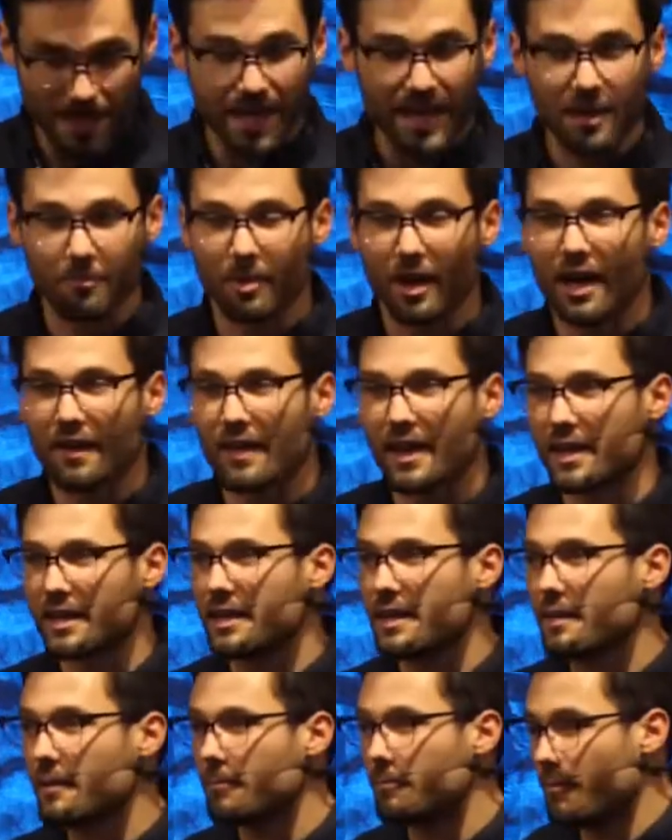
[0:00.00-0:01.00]
And
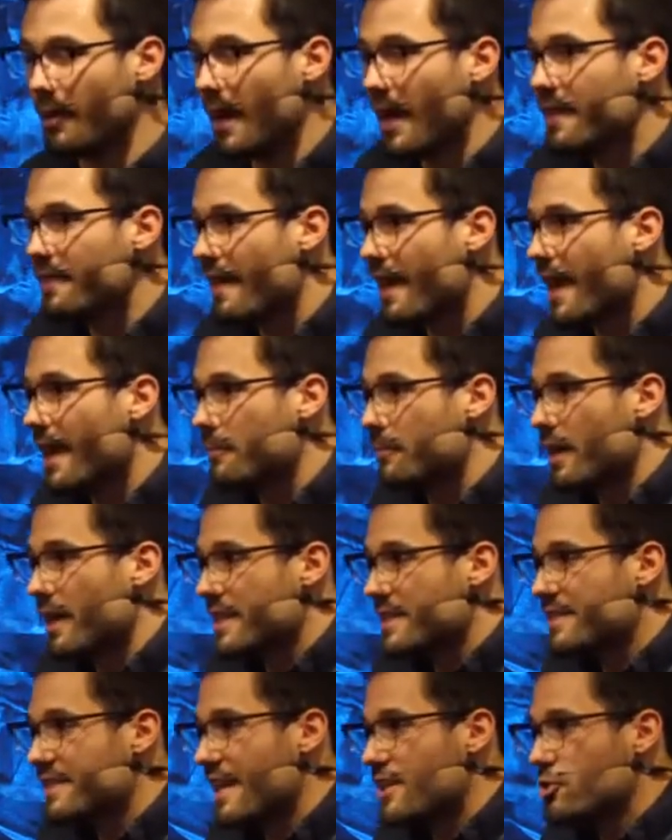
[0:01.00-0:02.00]
by
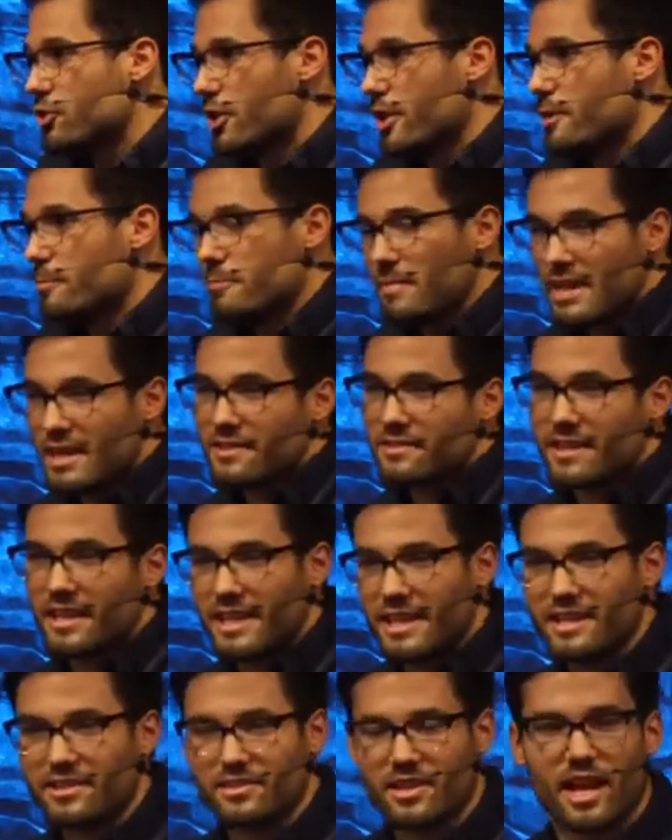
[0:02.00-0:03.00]
extension, it means that
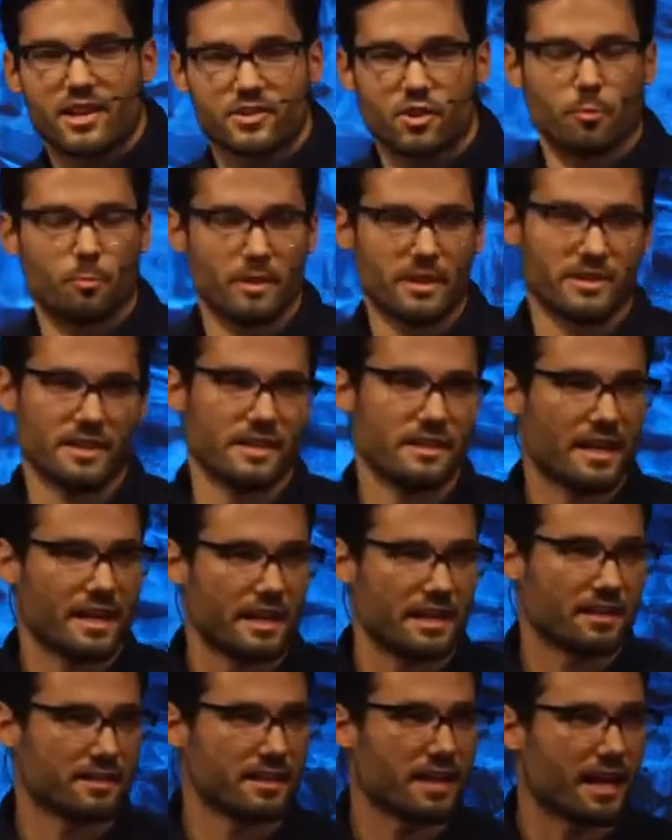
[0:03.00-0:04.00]
he's not so busy that
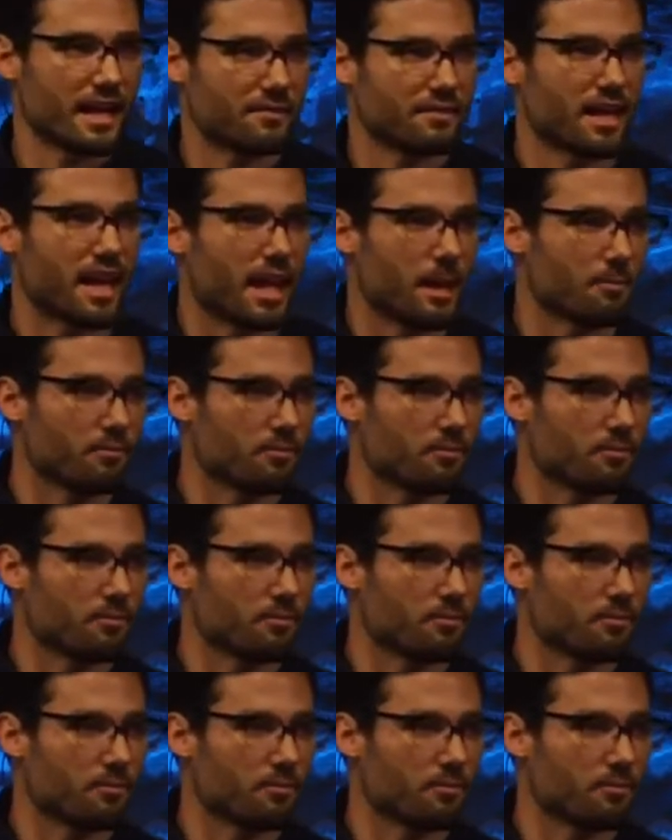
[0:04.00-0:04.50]
he does not have time